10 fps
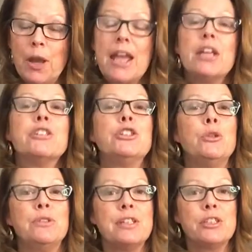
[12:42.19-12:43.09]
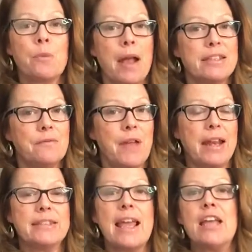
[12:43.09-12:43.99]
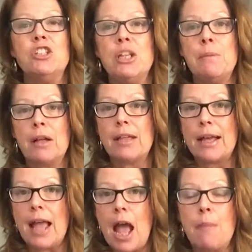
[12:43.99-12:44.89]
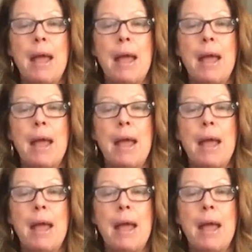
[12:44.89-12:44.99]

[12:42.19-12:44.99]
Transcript: SusanSwansonVenice@gmail.com.